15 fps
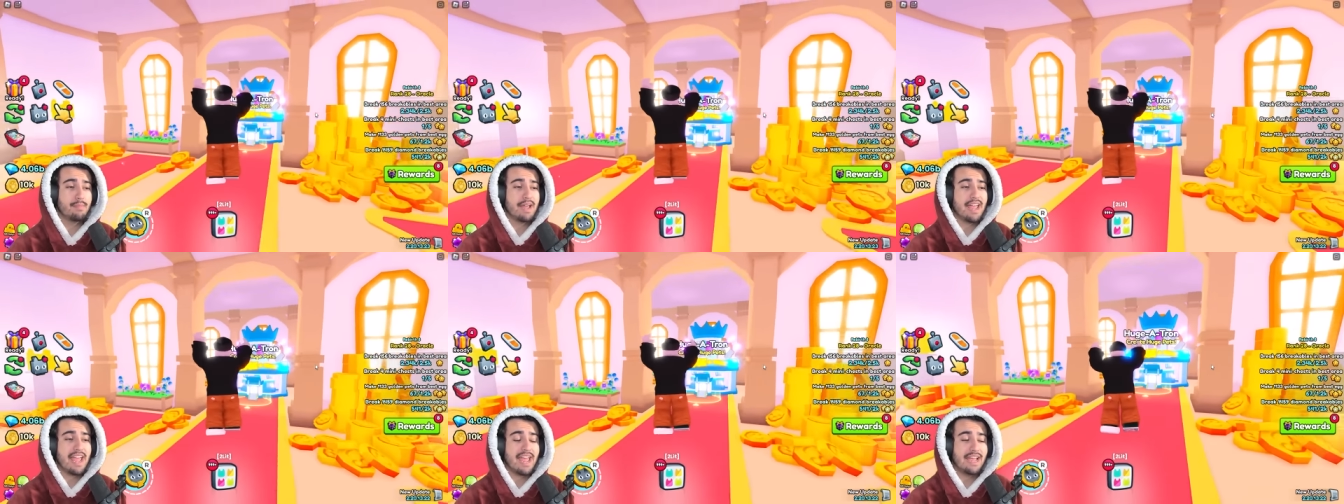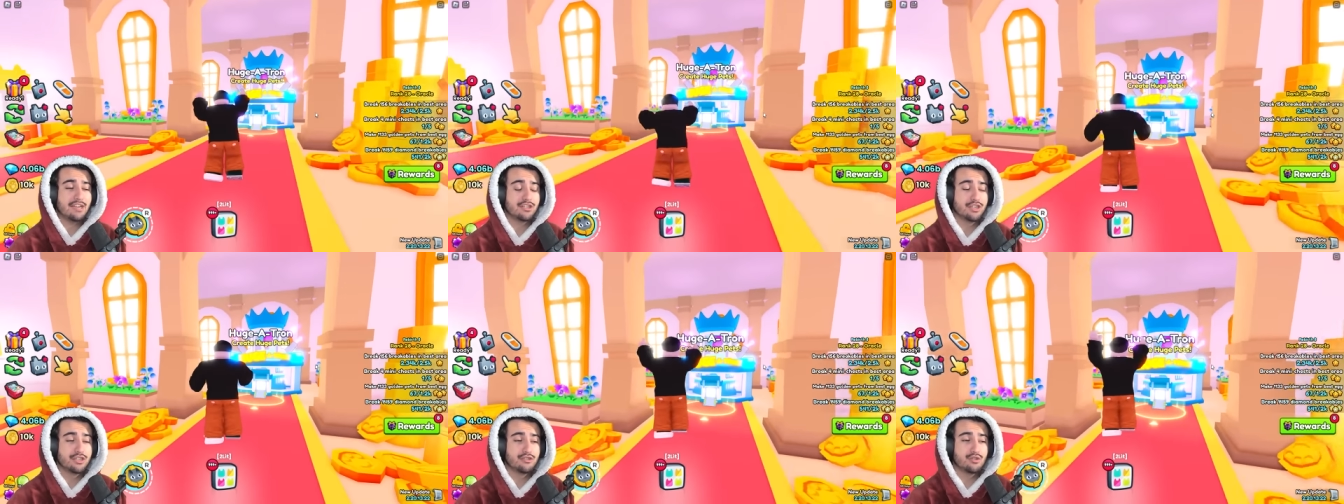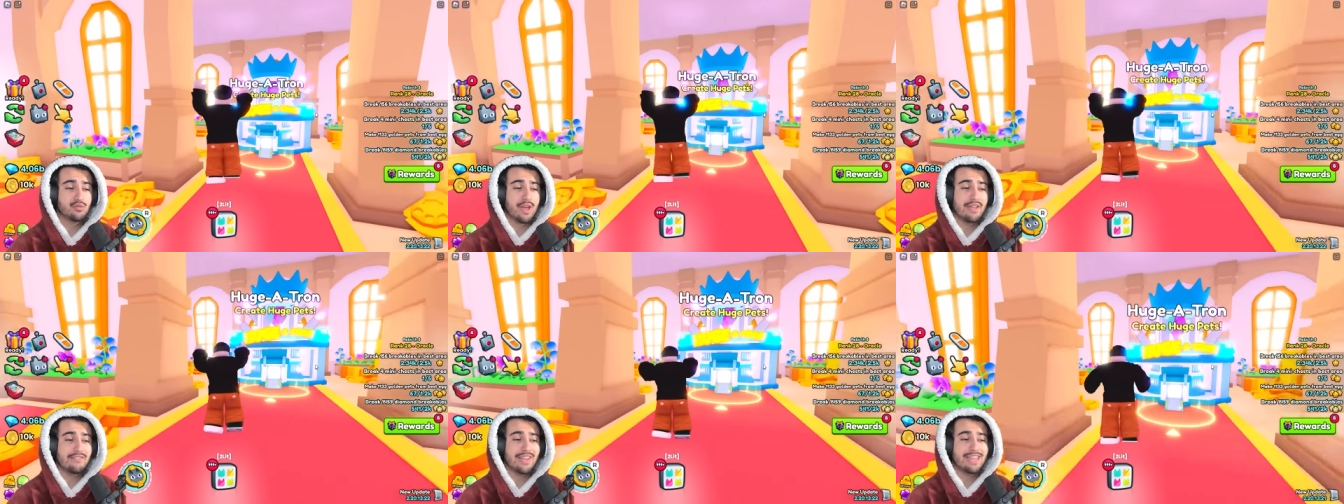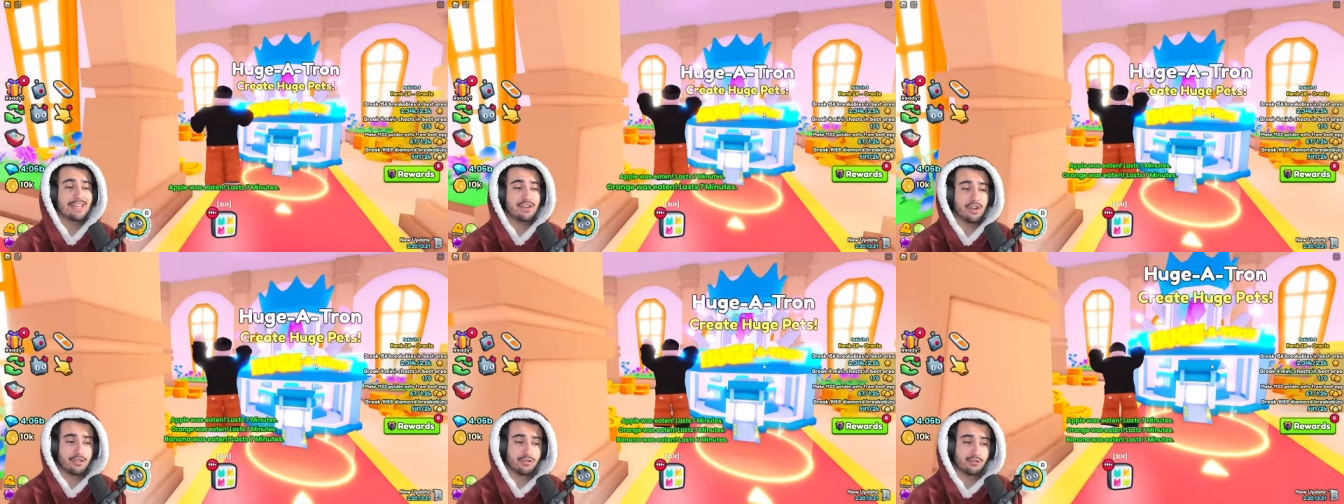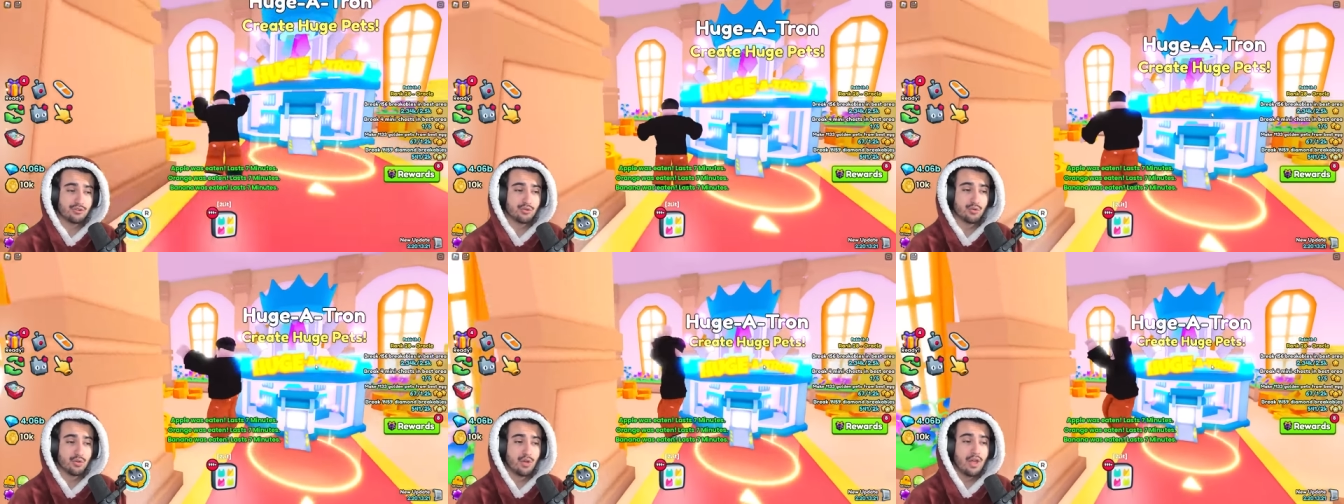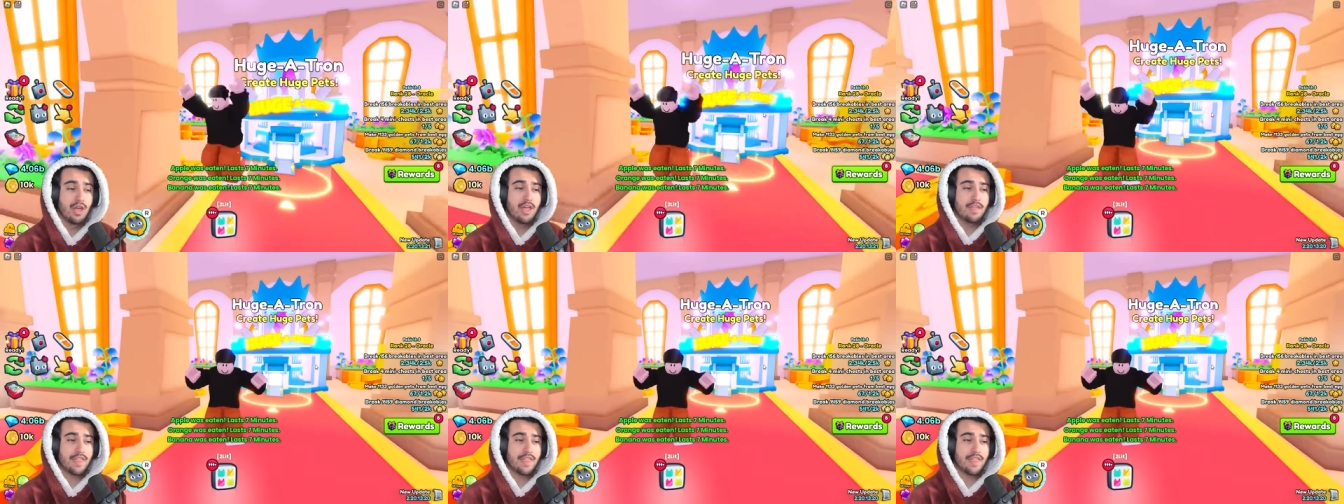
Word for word: but I actually do have another tool